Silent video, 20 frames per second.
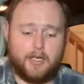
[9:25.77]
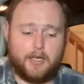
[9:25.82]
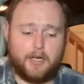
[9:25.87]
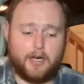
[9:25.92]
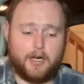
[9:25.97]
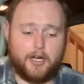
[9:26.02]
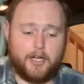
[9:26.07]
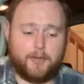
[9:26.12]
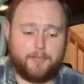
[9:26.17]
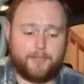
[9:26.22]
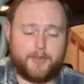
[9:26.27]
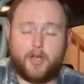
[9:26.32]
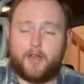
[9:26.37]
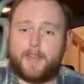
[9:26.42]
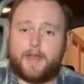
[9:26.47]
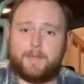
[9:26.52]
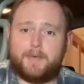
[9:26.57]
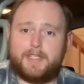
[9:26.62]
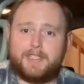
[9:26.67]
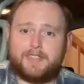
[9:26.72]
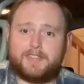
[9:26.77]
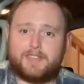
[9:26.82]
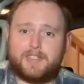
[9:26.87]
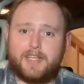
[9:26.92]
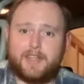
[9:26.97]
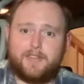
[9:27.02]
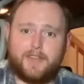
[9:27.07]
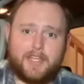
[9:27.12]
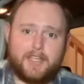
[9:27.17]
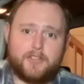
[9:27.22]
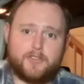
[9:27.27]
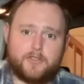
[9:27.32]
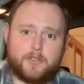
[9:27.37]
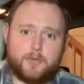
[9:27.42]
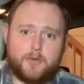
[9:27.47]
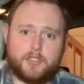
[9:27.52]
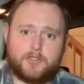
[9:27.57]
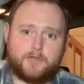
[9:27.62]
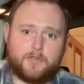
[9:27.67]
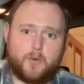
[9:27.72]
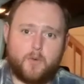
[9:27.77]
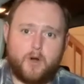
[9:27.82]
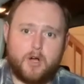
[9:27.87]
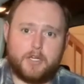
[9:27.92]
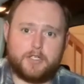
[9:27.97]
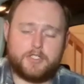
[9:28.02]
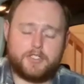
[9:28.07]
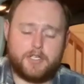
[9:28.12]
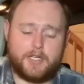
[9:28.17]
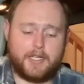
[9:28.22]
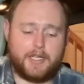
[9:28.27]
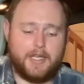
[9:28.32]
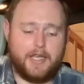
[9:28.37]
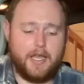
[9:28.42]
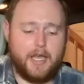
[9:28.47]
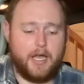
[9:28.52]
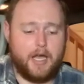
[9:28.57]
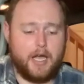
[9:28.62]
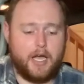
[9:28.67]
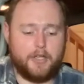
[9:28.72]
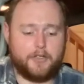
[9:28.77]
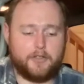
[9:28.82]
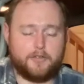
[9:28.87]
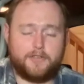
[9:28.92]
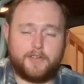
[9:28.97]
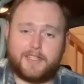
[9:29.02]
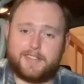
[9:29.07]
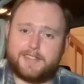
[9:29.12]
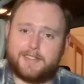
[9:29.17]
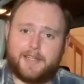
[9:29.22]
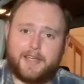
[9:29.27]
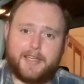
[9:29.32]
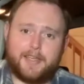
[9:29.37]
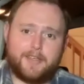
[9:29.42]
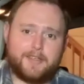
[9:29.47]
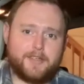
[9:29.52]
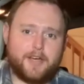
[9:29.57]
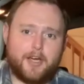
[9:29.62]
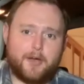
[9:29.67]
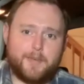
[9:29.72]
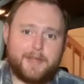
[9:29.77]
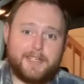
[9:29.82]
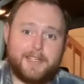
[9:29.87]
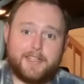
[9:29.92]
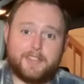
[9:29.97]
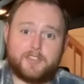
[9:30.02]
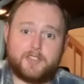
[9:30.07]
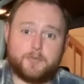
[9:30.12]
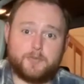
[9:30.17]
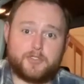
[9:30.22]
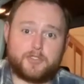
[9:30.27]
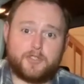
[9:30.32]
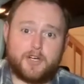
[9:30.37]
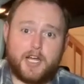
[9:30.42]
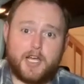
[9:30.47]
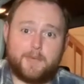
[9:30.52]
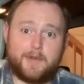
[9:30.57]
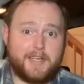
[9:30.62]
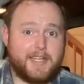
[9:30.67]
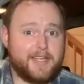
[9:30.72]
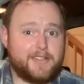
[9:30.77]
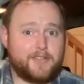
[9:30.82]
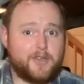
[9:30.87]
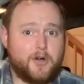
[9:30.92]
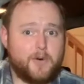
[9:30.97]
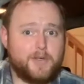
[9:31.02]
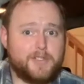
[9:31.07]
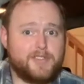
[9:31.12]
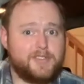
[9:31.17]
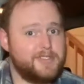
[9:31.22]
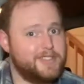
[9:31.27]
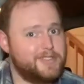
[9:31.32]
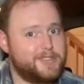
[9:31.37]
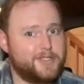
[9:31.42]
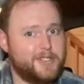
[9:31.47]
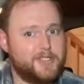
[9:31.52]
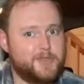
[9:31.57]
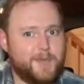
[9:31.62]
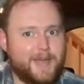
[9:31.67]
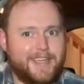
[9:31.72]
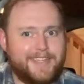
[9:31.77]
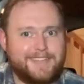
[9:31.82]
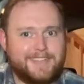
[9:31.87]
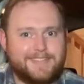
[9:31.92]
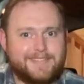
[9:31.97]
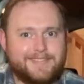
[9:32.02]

All right, all that being said, thank you so much for watching. Don't forget to like, comment, and subscribe. And as always, it's Kris Mak.